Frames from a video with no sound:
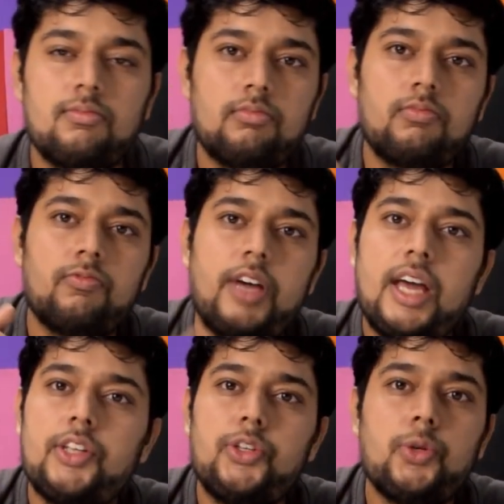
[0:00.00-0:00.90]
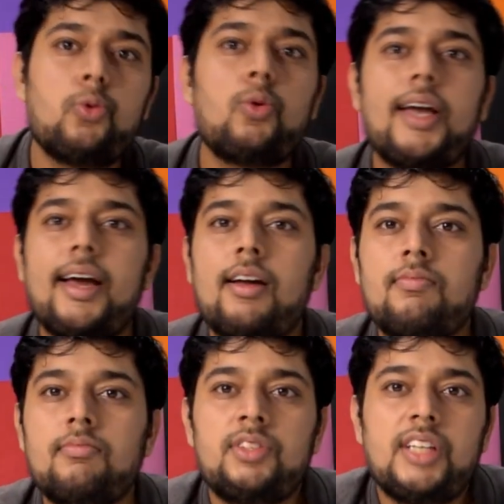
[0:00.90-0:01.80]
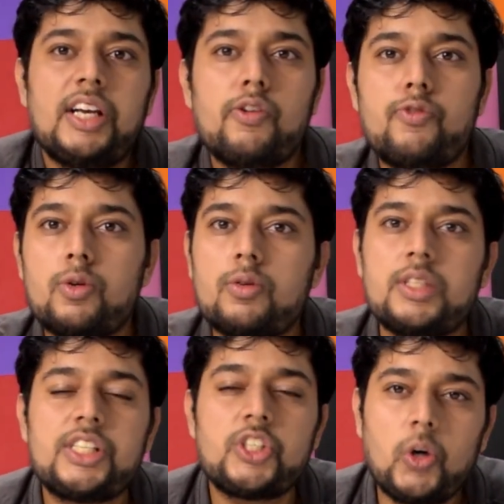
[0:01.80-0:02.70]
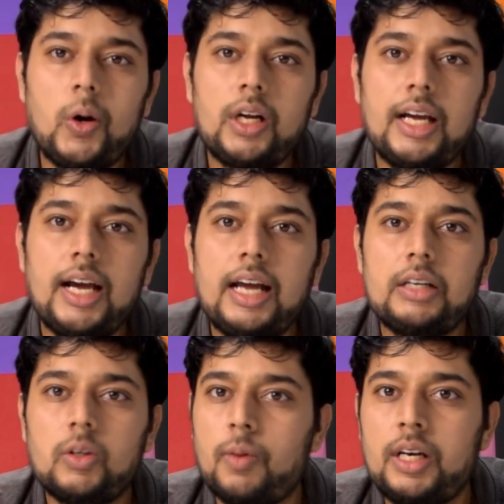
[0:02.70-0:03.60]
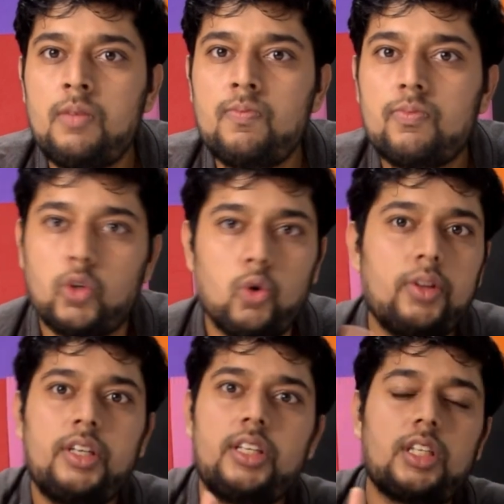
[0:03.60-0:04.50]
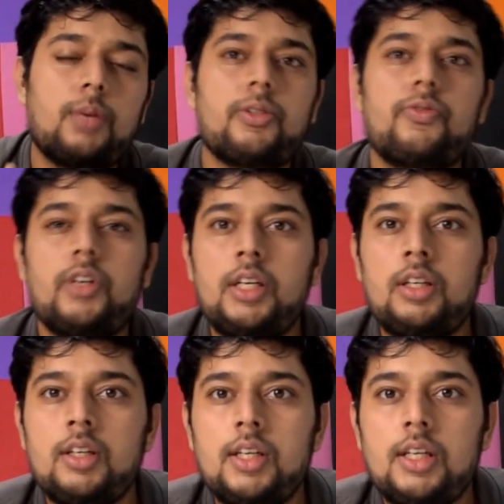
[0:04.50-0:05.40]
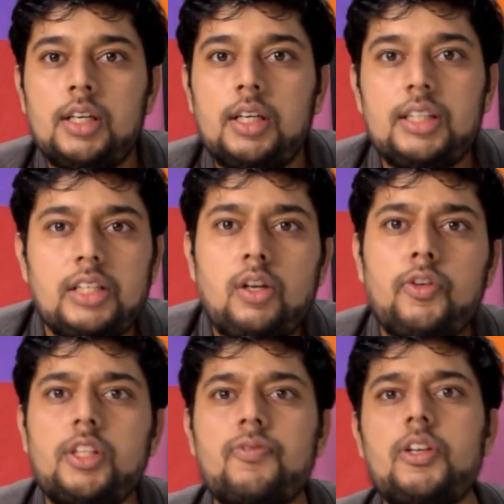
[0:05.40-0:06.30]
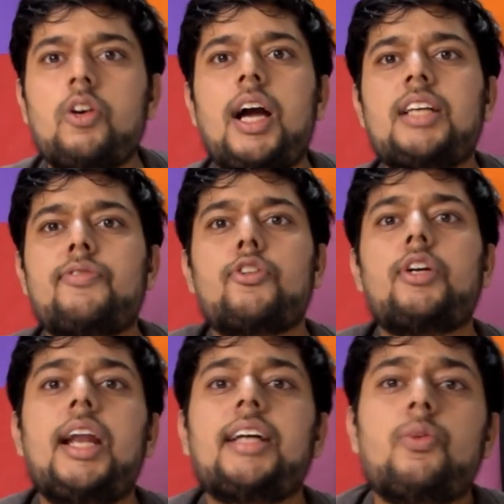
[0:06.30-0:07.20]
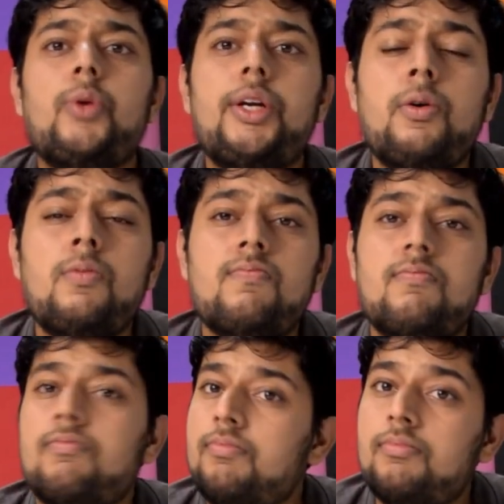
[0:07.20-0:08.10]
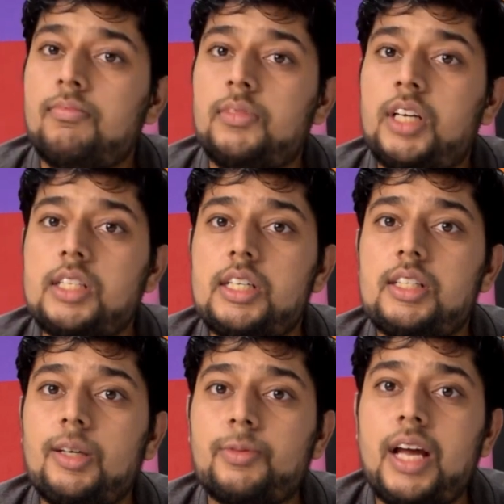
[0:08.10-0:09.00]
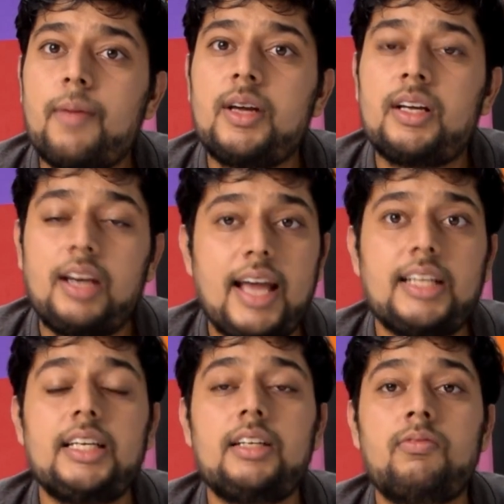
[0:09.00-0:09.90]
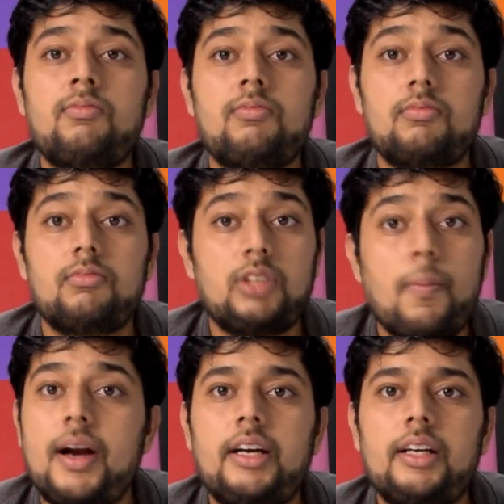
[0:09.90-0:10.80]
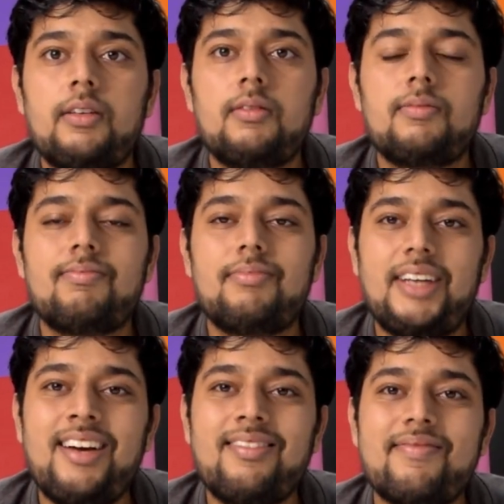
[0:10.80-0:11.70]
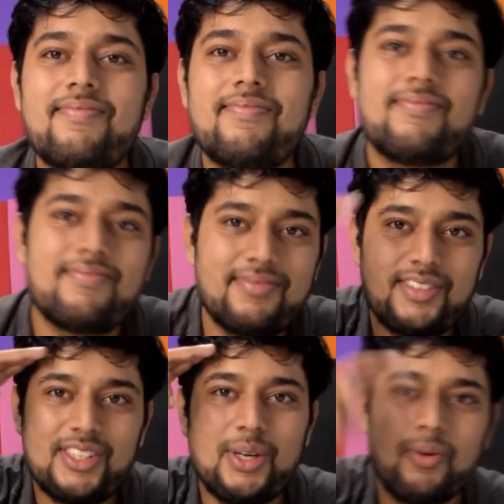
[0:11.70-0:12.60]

where you can sell your photos as stock and earn money. Go in the description for it. That's all for this video, guys. If you did like the video, consider subscribing, liking, commenting, right? See you